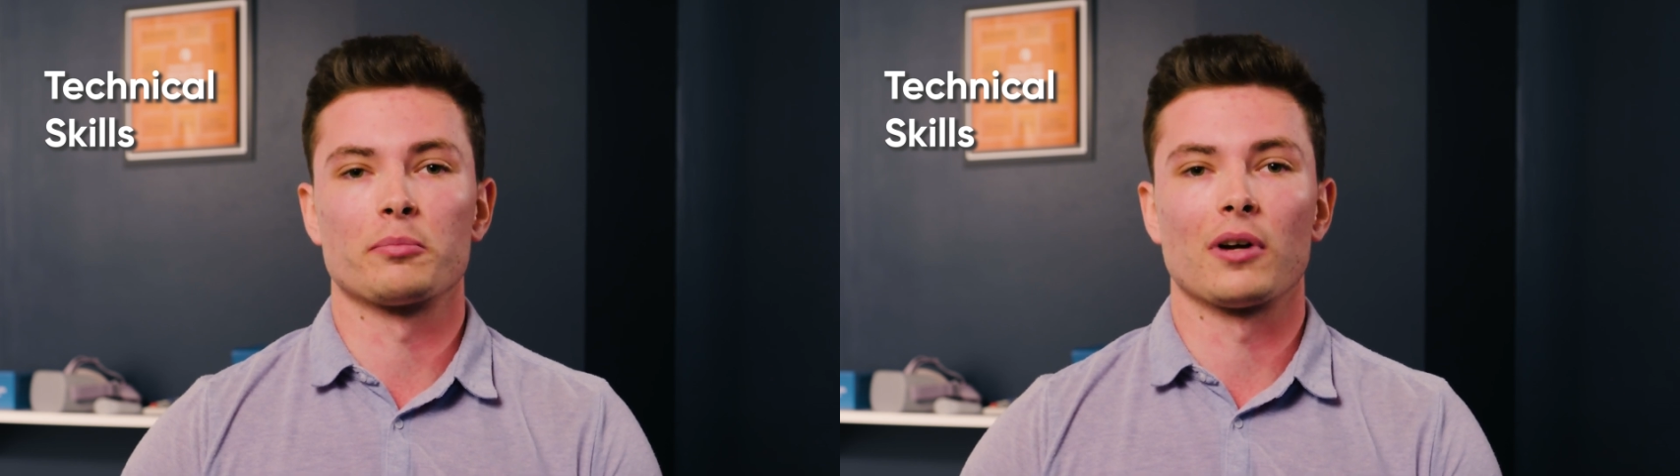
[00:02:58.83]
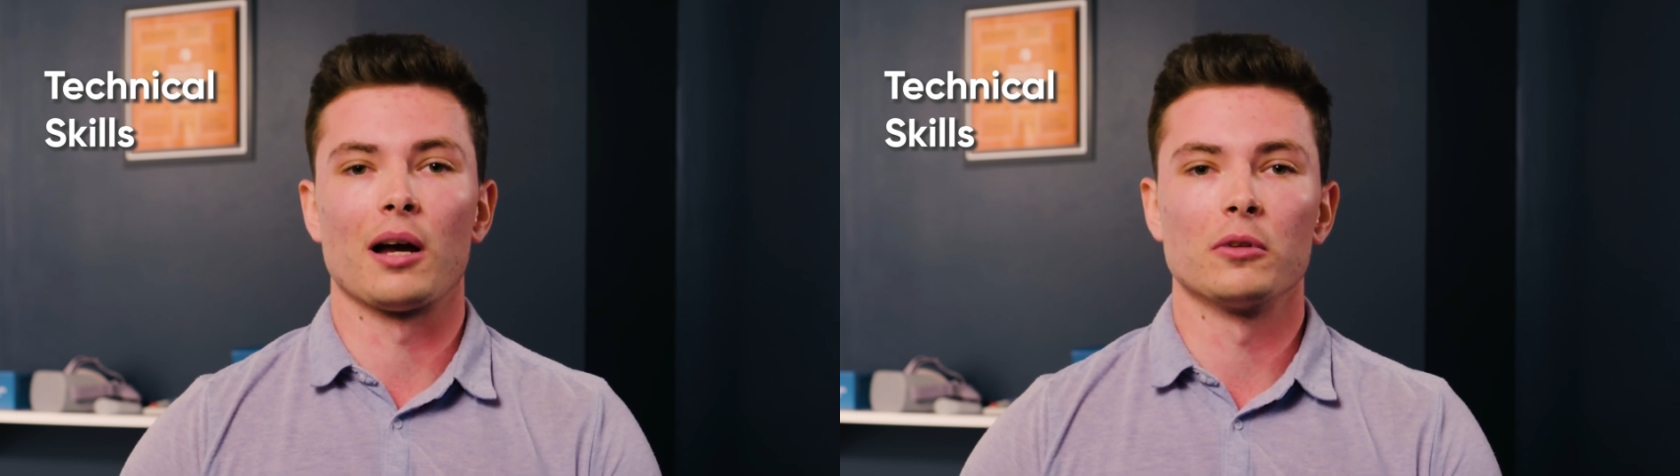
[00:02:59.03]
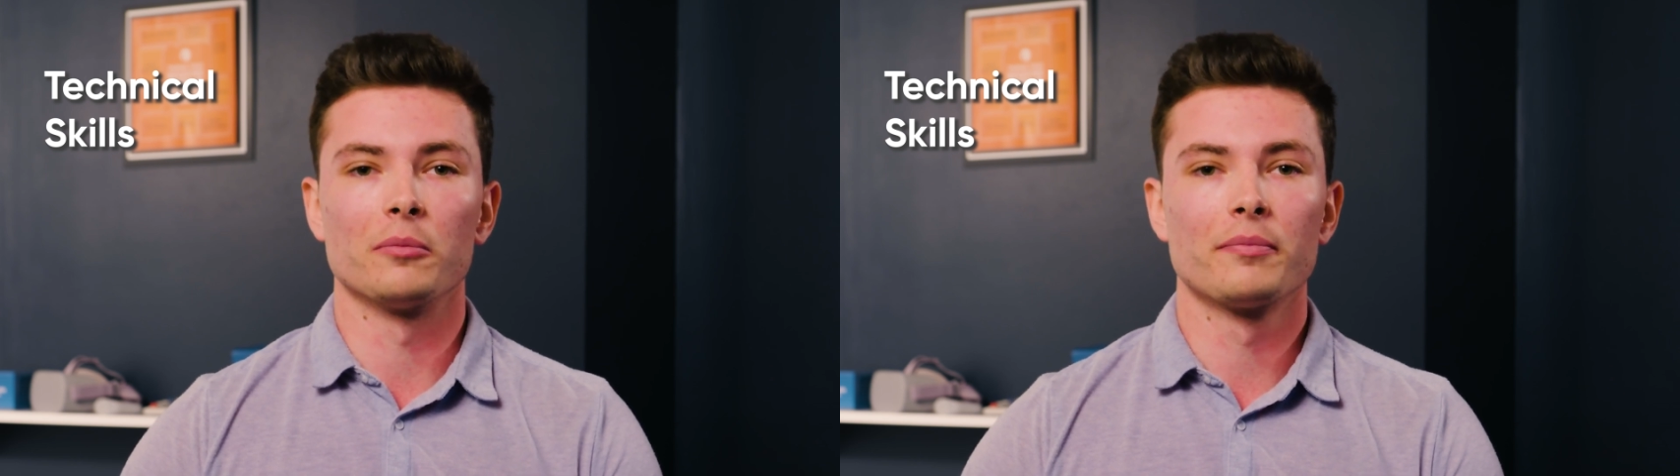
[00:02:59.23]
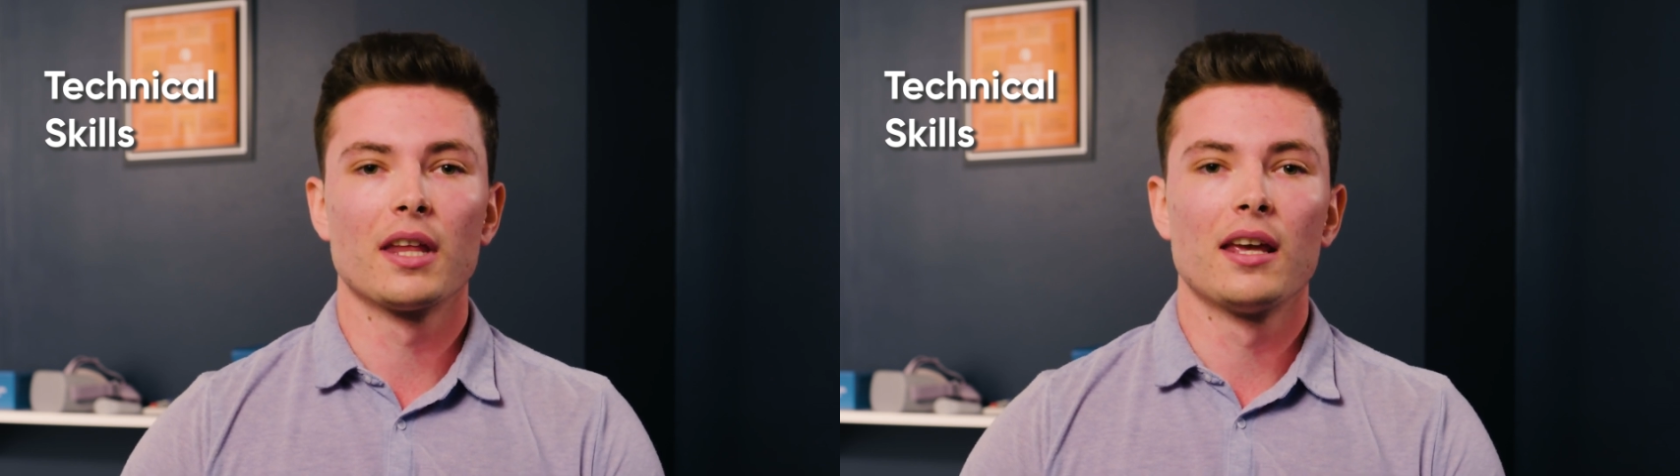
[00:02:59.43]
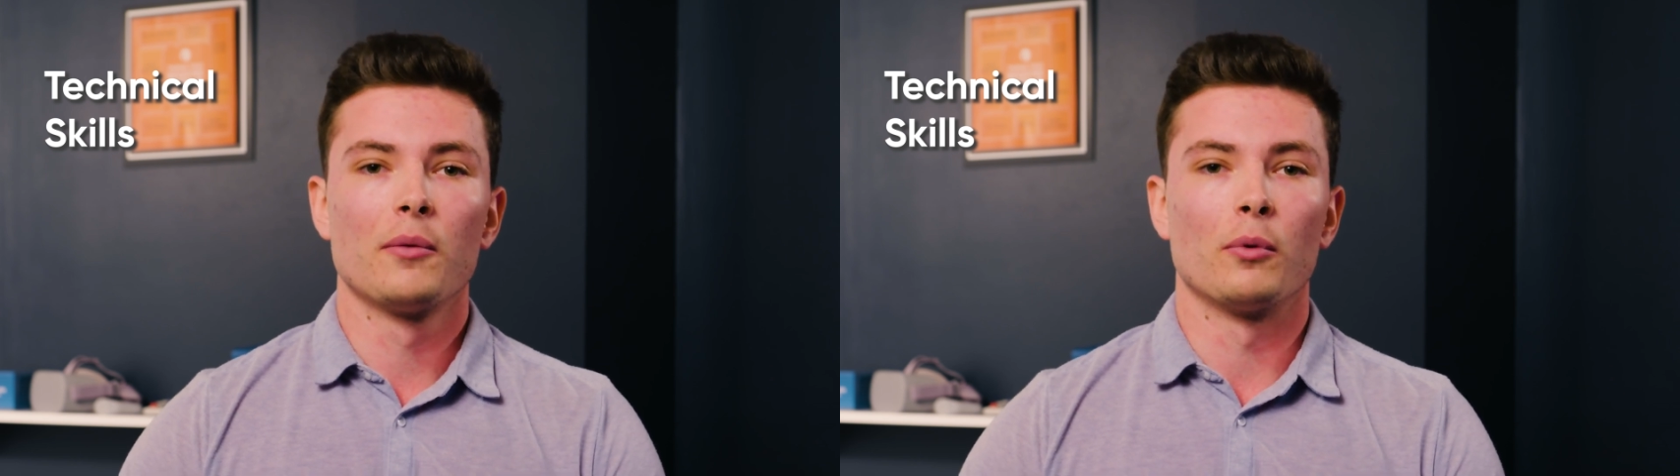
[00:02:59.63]
problem.
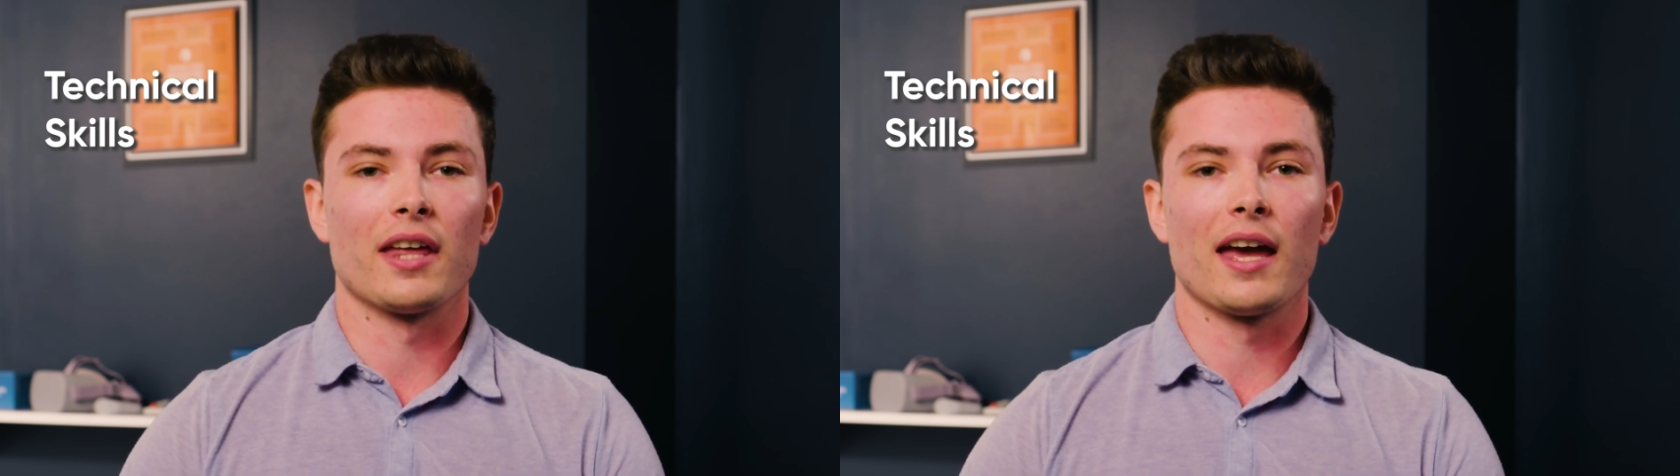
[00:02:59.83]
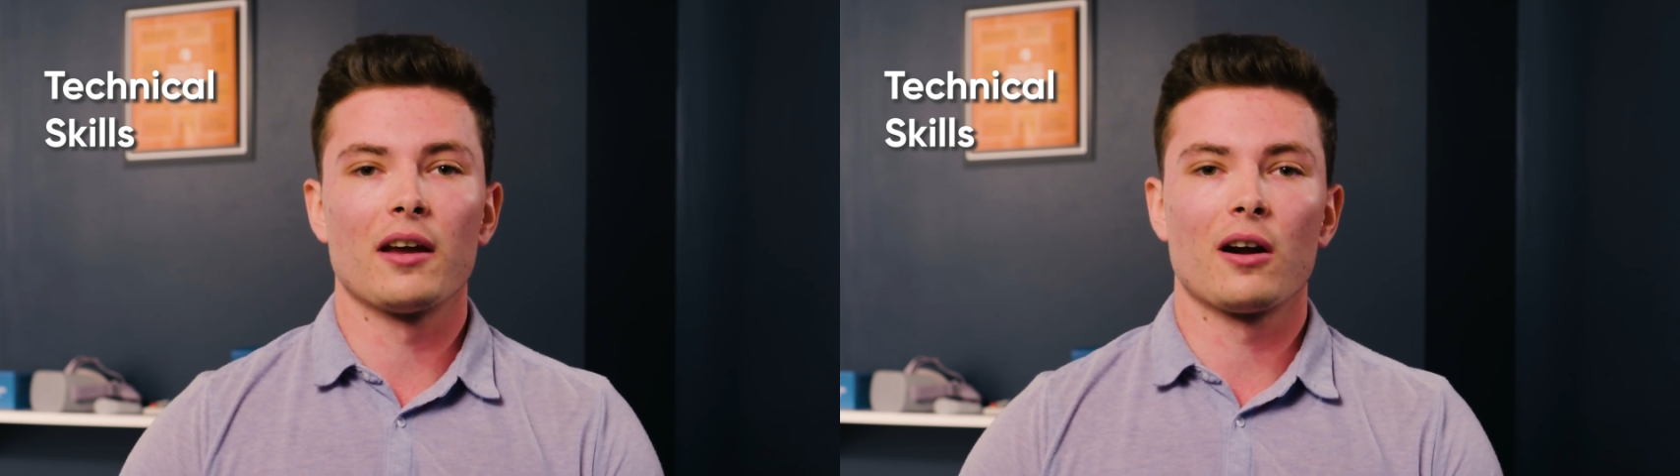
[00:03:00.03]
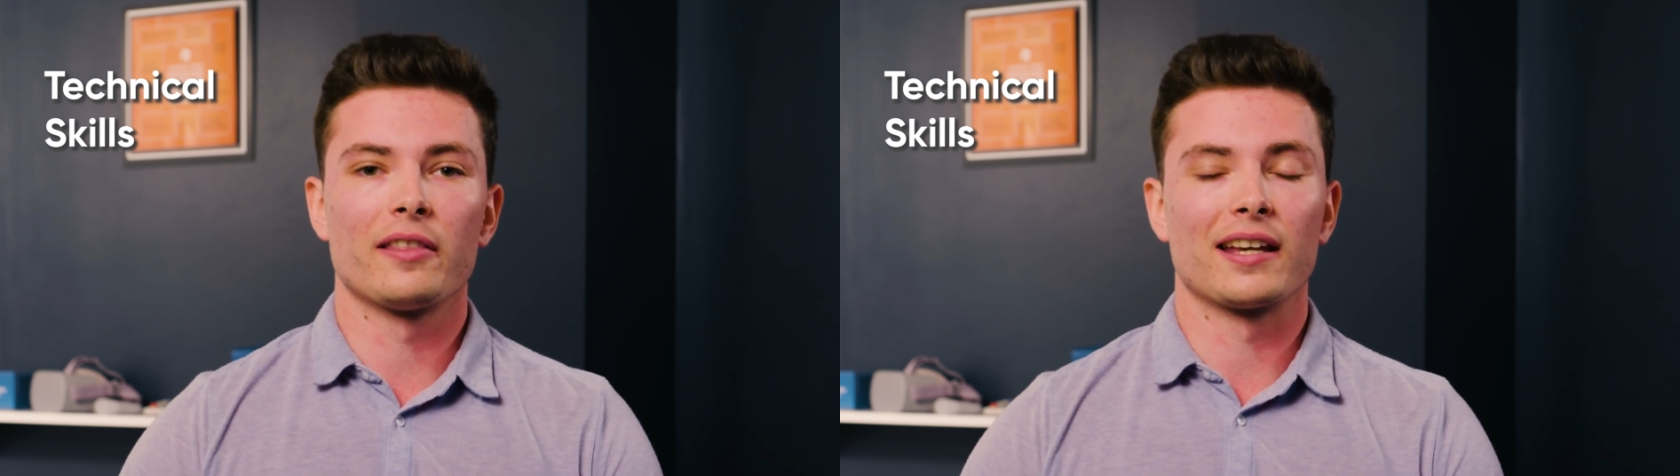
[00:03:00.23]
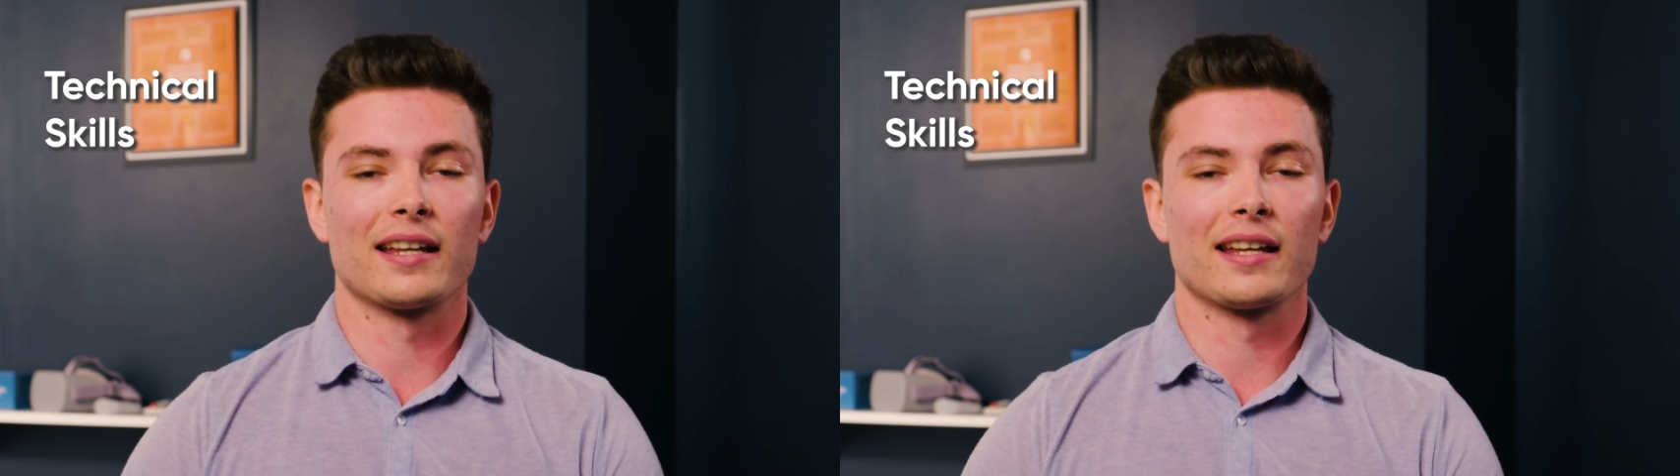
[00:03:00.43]
With AR, they